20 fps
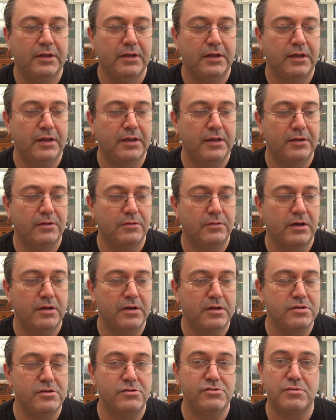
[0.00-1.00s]

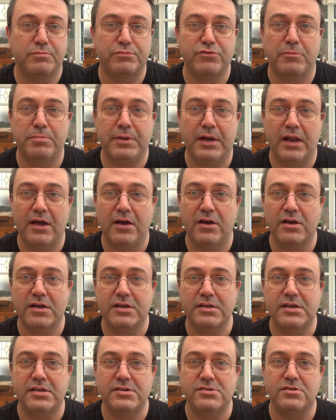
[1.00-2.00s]
And I used a proper
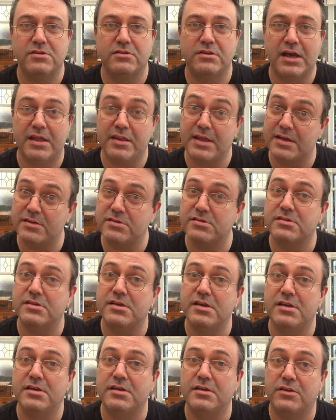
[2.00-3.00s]
lager yeast on that. That's
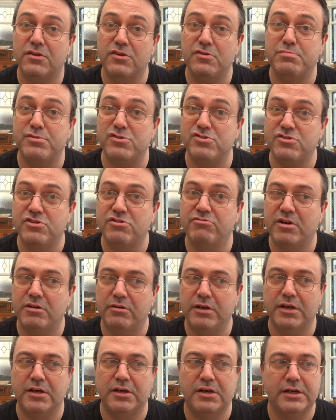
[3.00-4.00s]
the Cooper's Euro
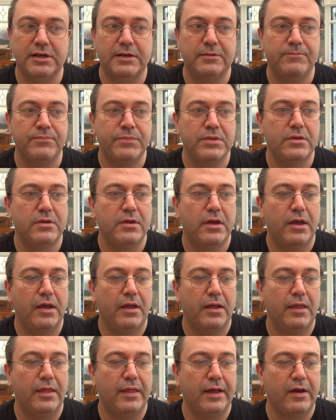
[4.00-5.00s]
lager
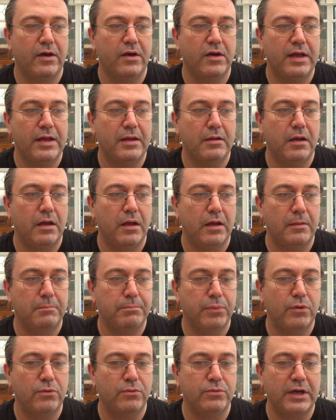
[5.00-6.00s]
that I
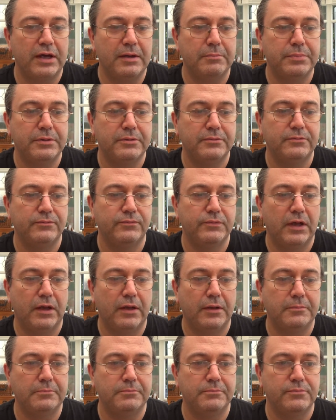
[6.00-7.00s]
boiled up
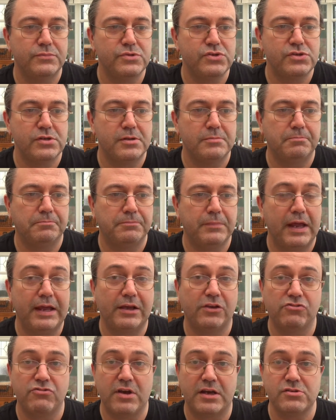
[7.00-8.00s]
some
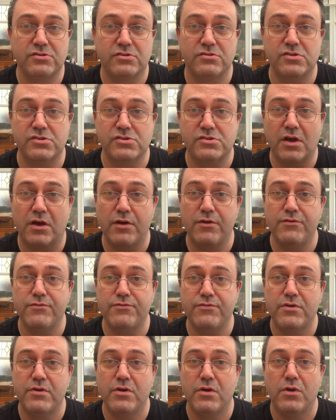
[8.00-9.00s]
extract on the
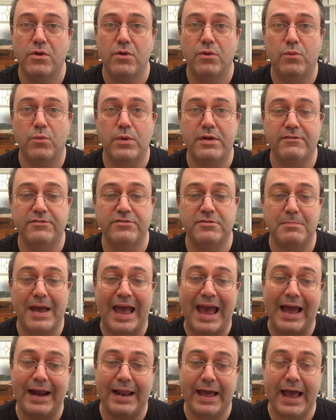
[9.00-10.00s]
stove with some
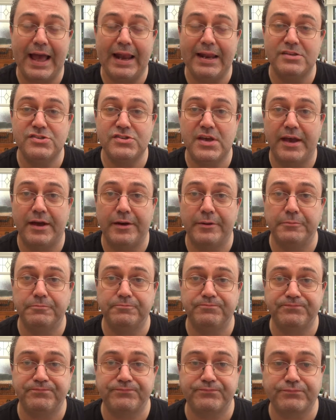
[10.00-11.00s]
hallertau,
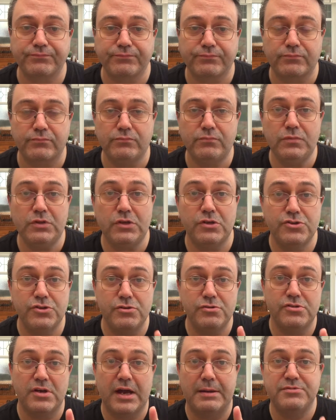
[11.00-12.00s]

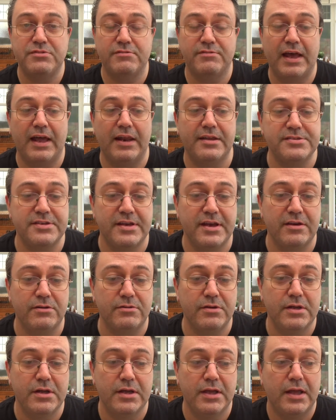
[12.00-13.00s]
2 types of hallertau,
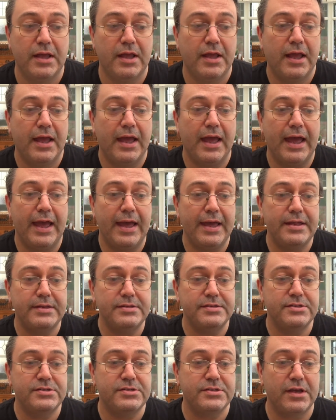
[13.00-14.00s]

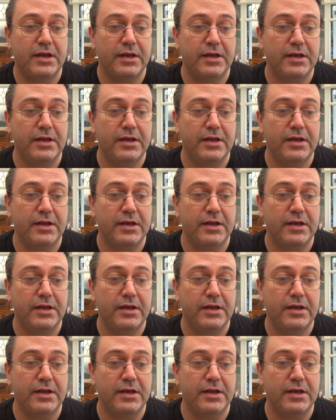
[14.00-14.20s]
and